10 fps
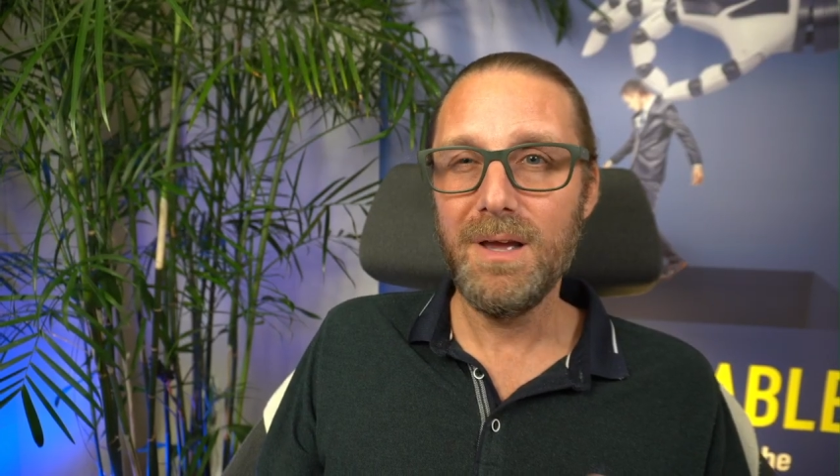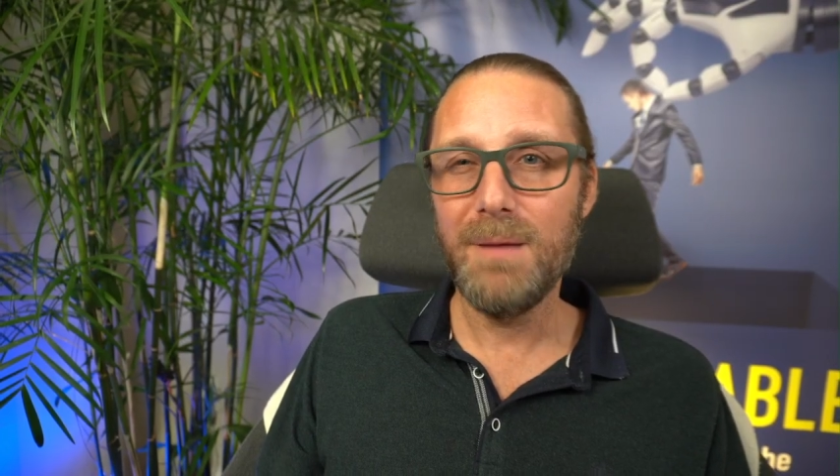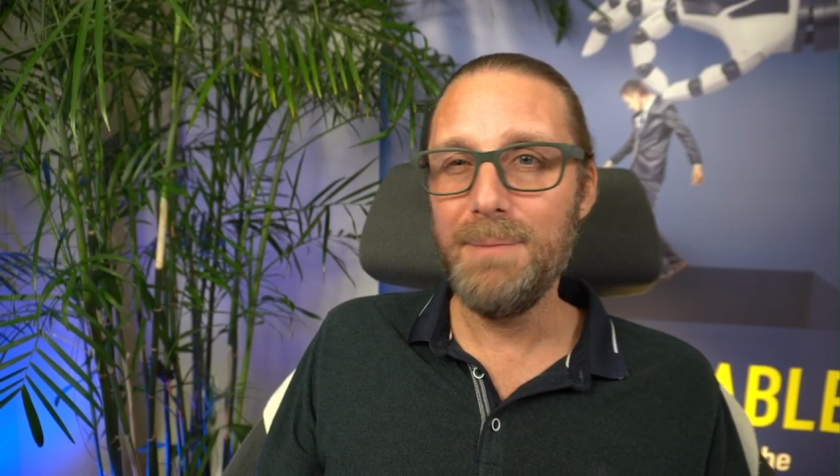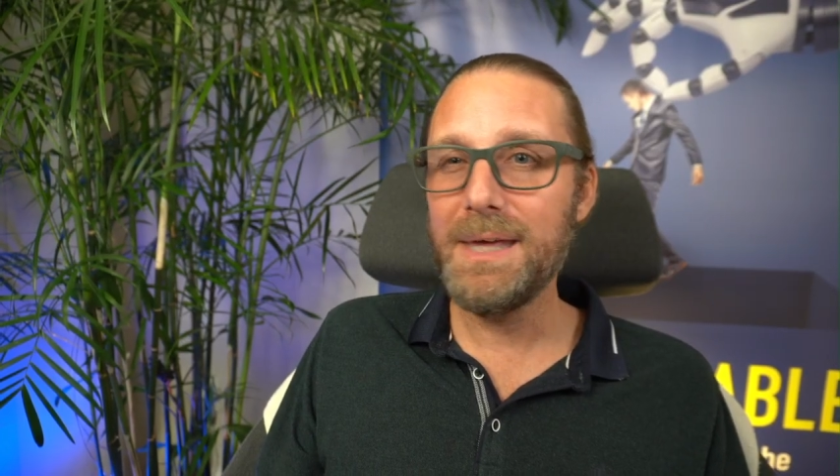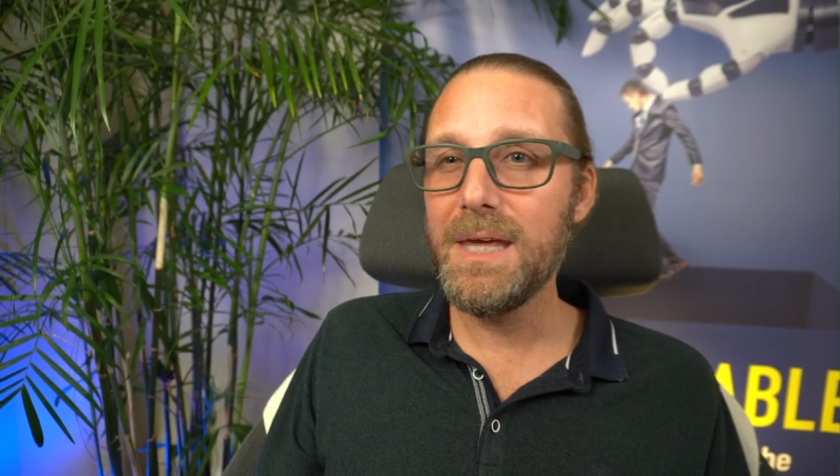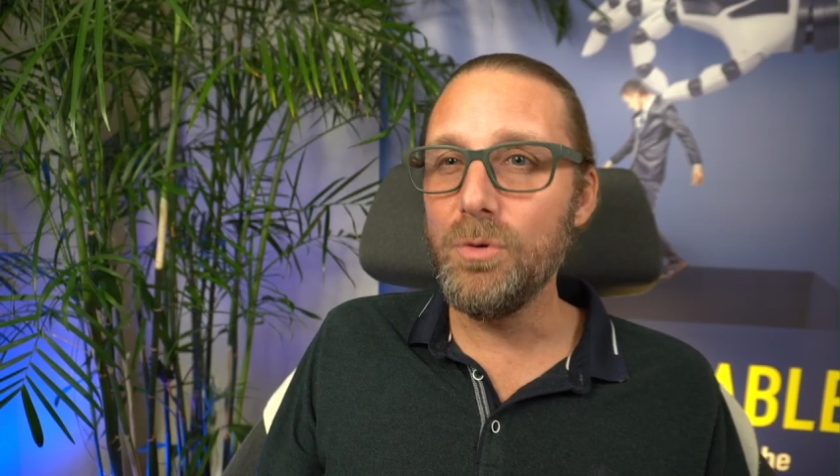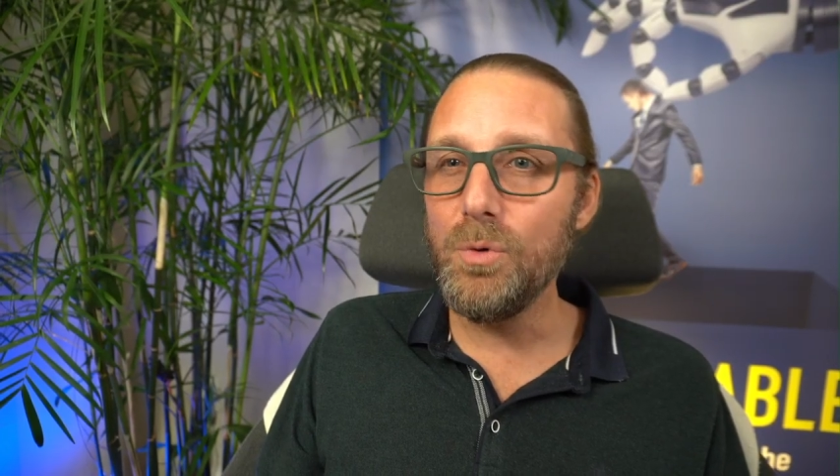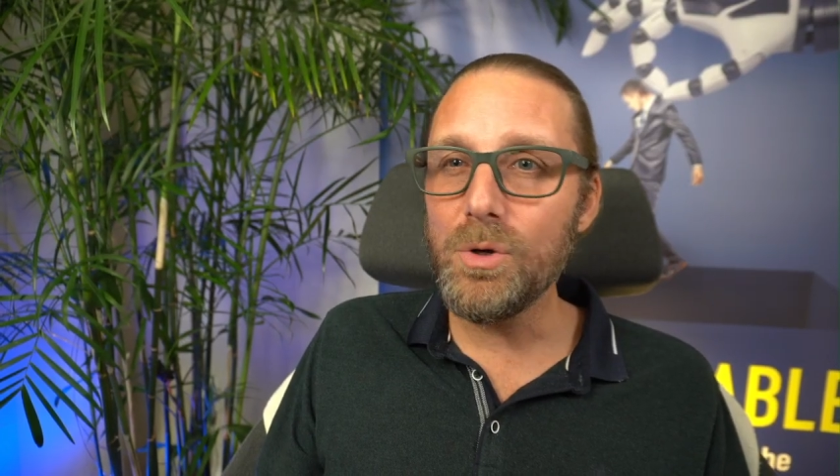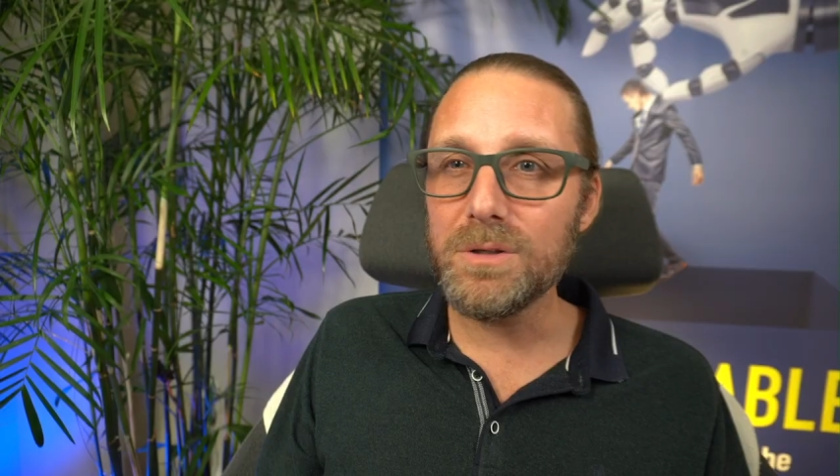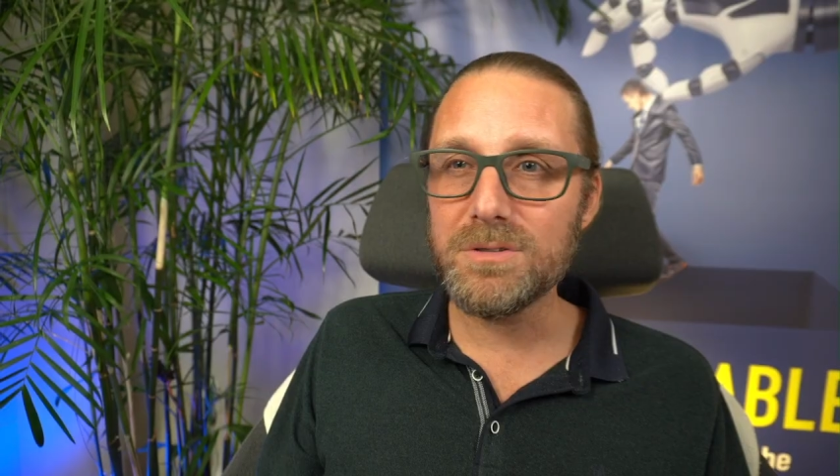making
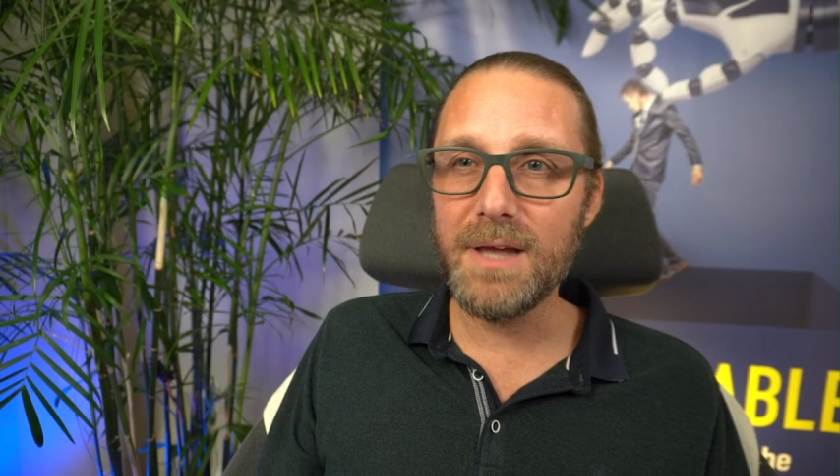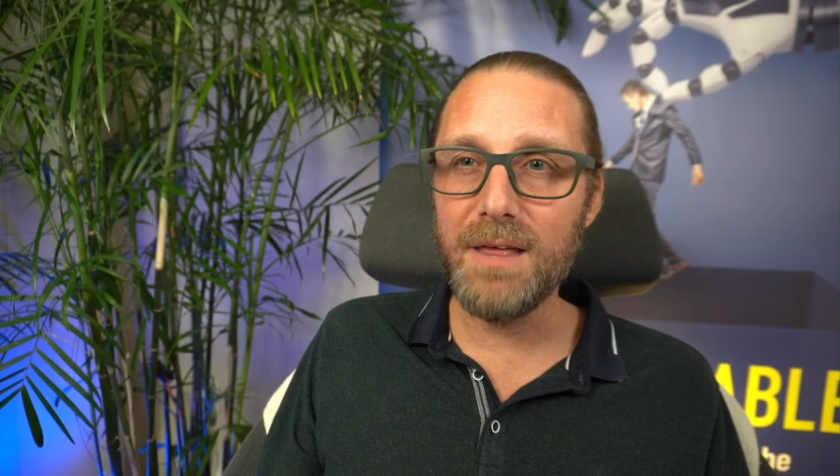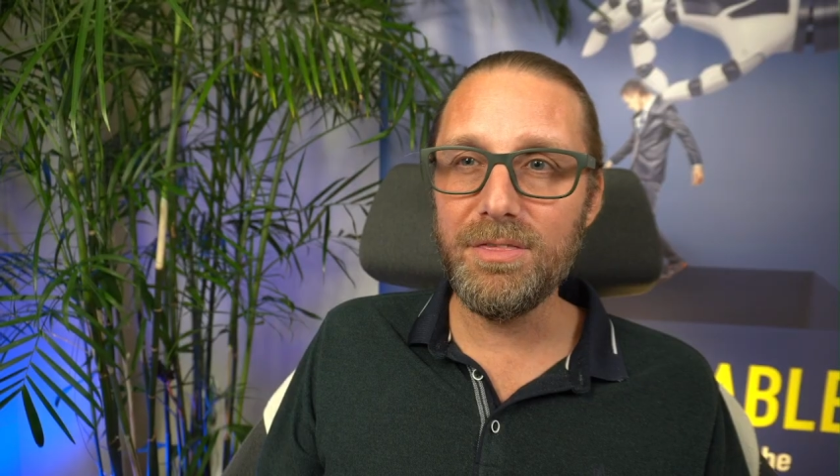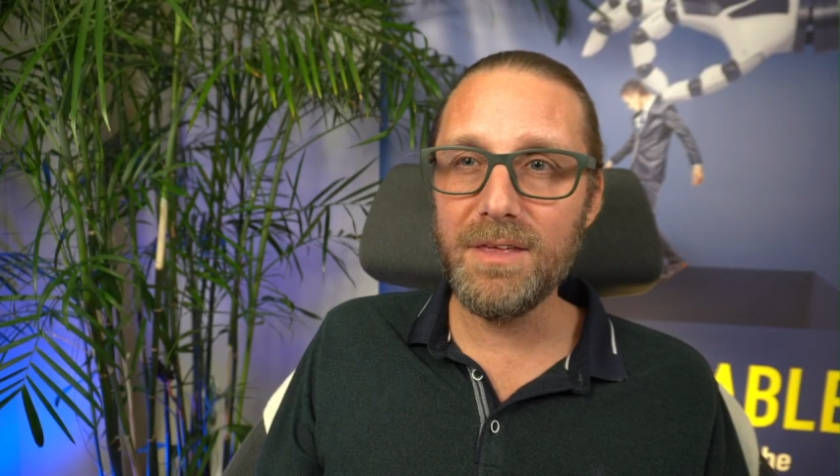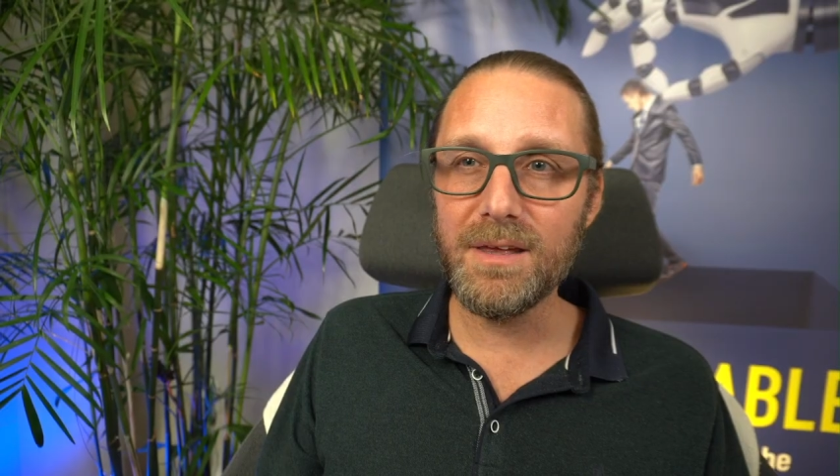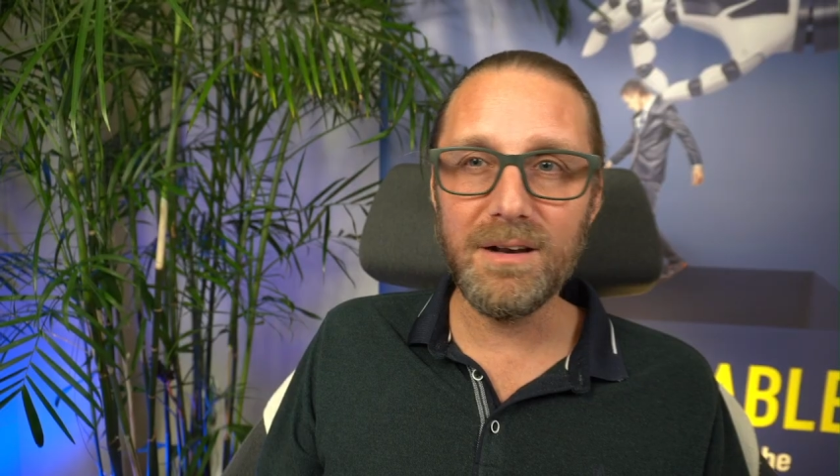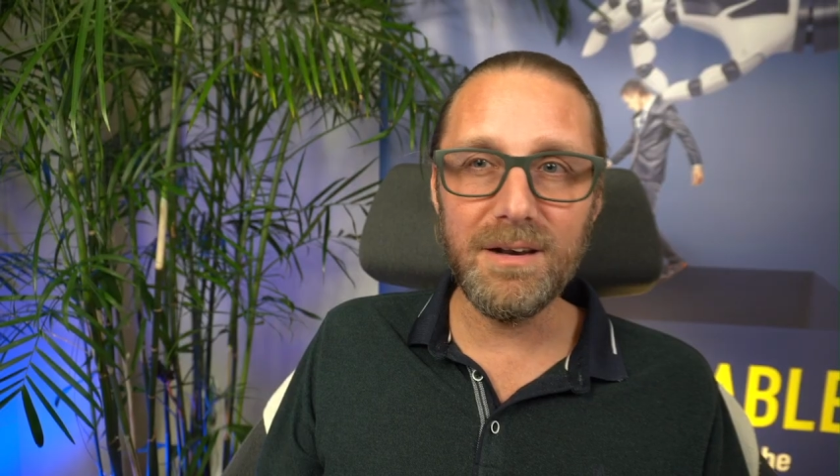nuanced ethical